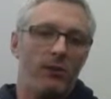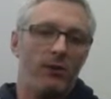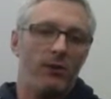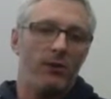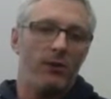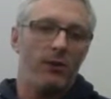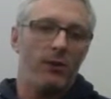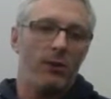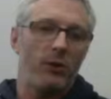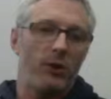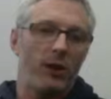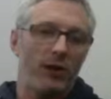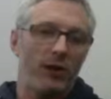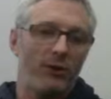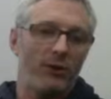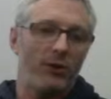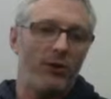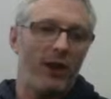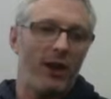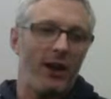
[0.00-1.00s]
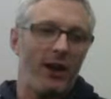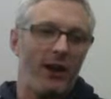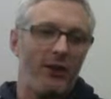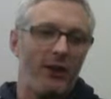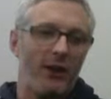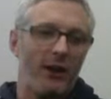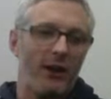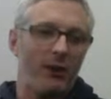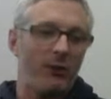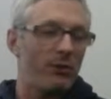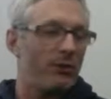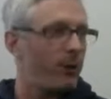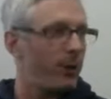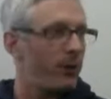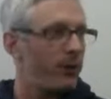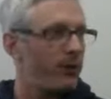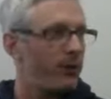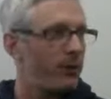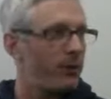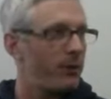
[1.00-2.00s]
So yesterday I thought that was
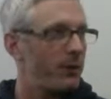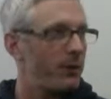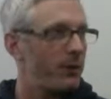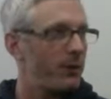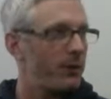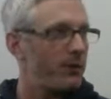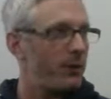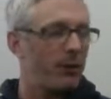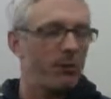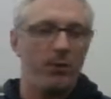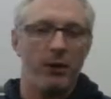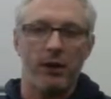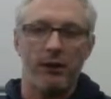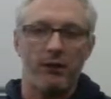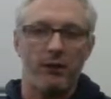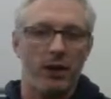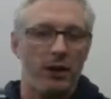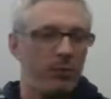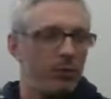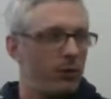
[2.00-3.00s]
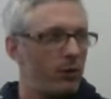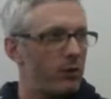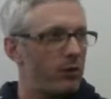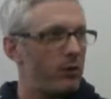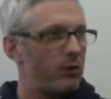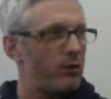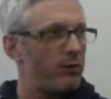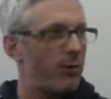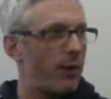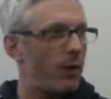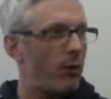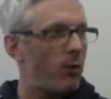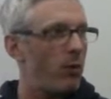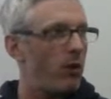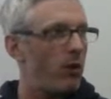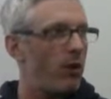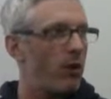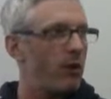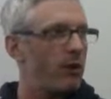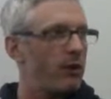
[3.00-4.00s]
perfect because I play Step Luke, lose by
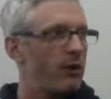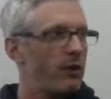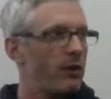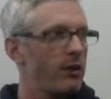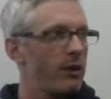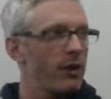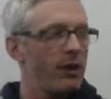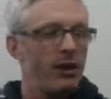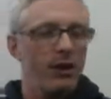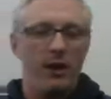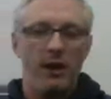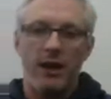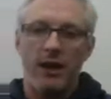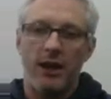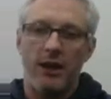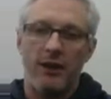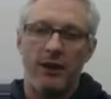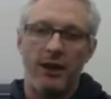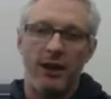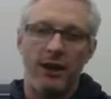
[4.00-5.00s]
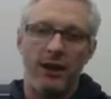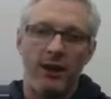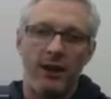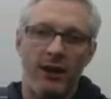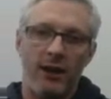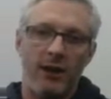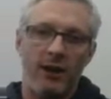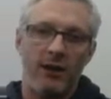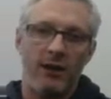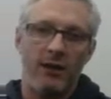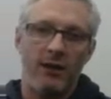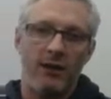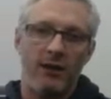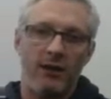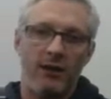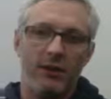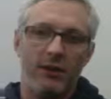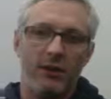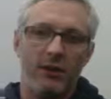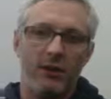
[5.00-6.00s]
1, and then
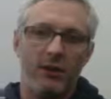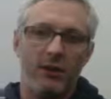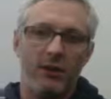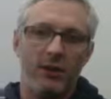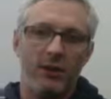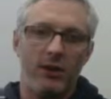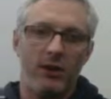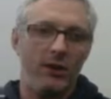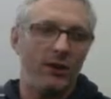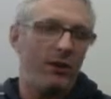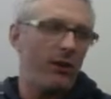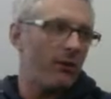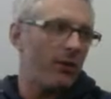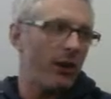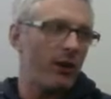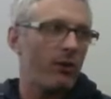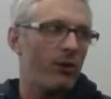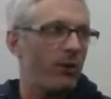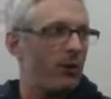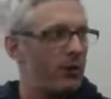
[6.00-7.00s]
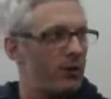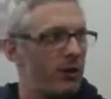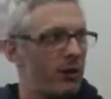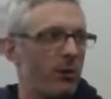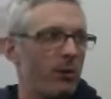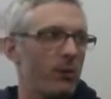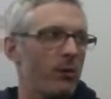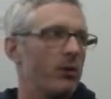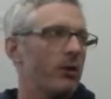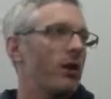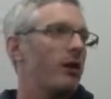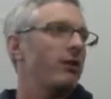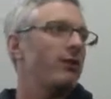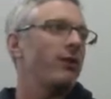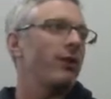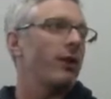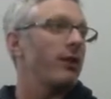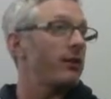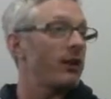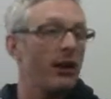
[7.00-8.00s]
he knows I throw in a couple more cards for
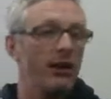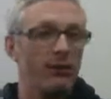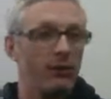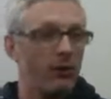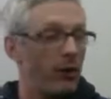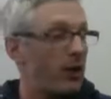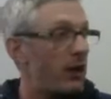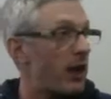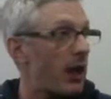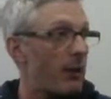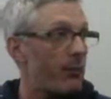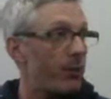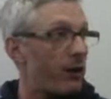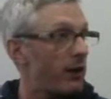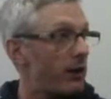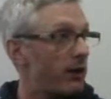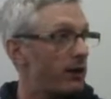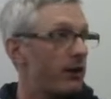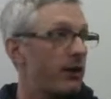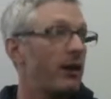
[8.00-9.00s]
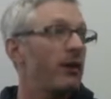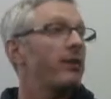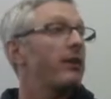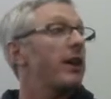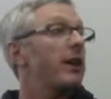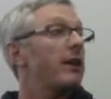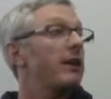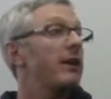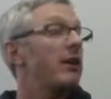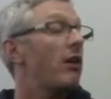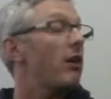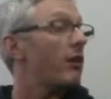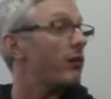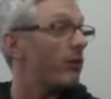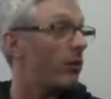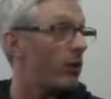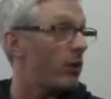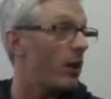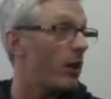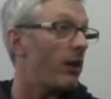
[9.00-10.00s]
Undown, so he can't play Undown. And then he
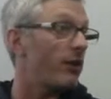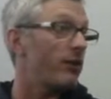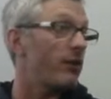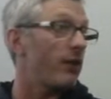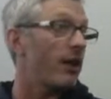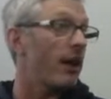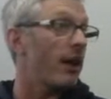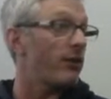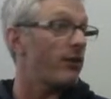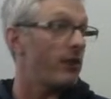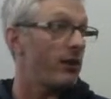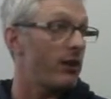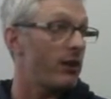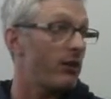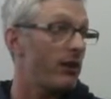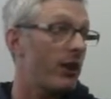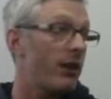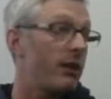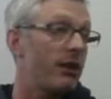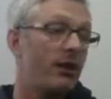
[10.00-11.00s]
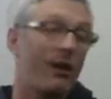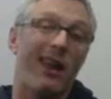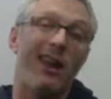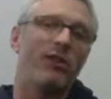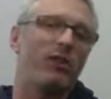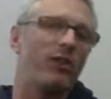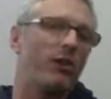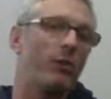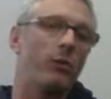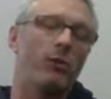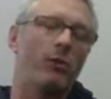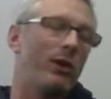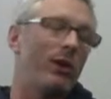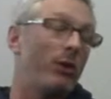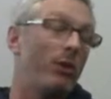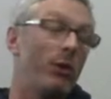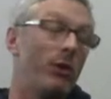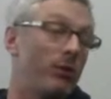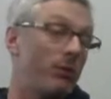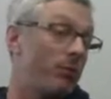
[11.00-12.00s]
also lost to Kessling, right? And Kessling really
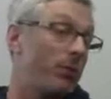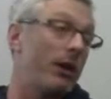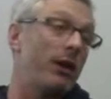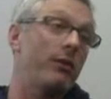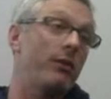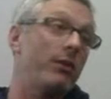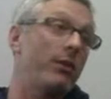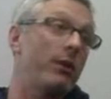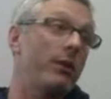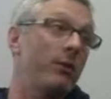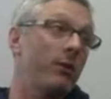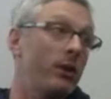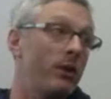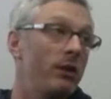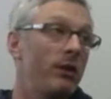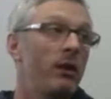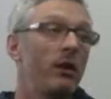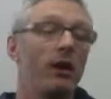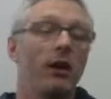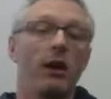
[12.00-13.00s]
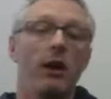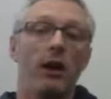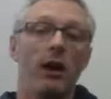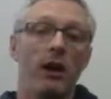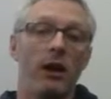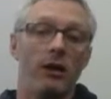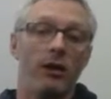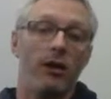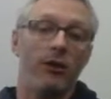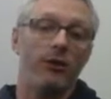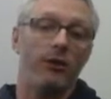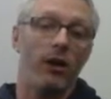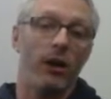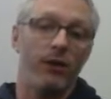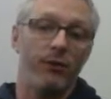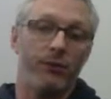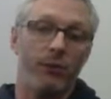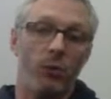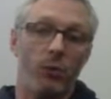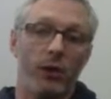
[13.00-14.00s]
wasn't playing really well yesterday
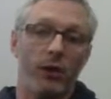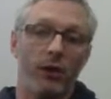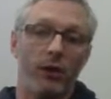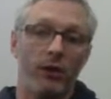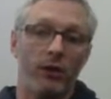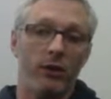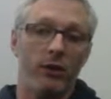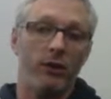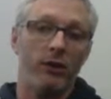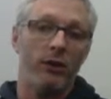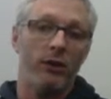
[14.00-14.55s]
from what I heard.